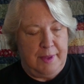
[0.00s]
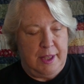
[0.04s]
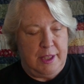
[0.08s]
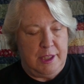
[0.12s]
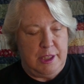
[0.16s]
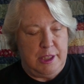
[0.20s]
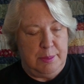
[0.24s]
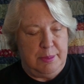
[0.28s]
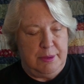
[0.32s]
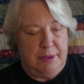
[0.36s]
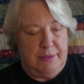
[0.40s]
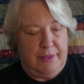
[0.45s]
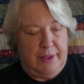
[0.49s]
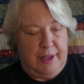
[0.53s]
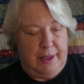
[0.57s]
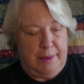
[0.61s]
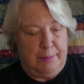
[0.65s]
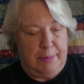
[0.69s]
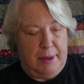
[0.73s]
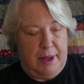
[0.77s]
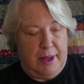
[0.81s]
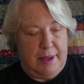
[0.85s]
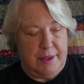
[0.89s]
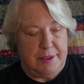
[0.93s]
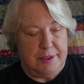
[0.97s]
To prevent
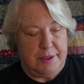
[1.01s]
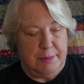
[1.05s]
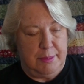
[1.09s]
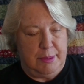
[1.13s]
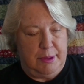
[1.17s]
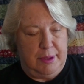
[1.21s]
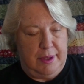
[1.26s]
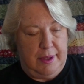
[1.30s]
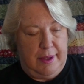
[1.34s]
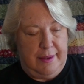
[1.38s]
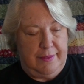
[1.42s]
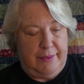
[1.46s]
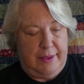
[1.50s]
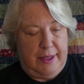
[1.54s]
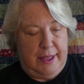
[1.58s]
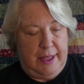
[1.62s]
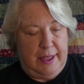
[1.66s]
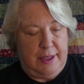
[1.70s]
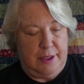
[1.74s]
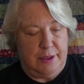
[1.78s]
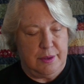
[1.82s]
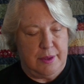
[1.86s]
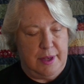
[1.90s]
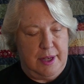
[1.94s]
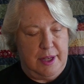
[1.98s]
possible of
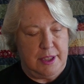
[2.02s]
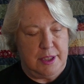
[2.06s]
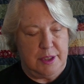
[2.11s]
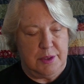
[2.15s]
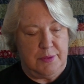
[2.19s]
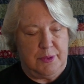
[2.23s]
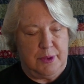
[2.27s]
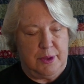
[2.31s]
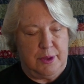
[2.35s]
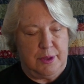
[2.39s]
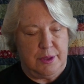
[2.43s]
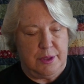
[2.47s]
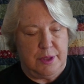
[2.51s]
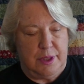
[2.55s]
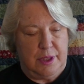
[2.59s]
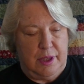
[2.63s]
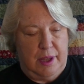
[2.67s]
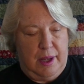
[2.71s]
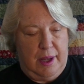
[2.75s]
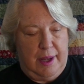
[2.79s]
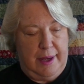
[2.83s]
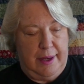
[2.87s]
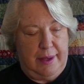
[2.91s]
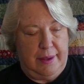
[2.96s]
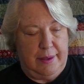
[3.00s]
ink transfer to the
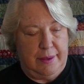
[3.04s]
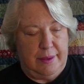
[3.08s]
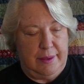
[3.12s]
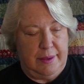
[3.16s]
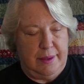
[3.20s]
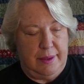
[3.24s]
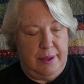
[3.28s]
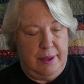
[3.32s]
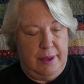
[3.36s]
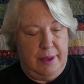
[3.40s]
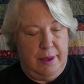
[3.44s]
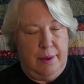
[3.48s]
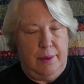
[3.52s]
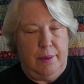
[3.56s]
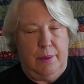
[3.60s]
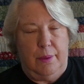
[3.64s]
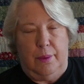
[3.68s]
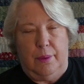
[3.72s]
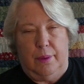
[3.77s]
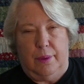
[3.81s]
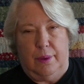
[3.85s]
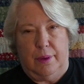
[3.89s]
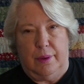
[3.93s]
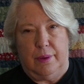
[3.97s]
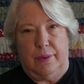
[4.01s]
iron
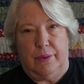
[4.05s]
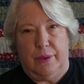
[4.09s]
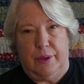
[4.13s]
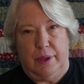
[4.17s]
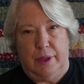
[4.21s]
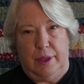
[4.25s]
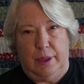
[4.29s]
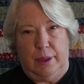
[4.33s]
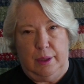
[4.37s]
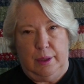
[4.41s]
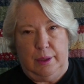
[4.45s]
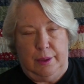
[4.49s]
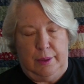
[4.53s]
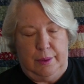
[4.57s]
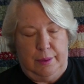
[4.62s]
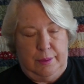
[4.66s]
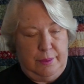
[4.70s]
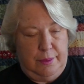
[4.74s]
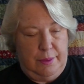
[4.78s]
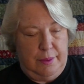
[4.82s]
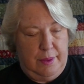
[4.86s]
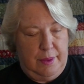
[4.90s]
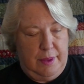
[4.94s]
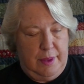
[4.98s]
or the glue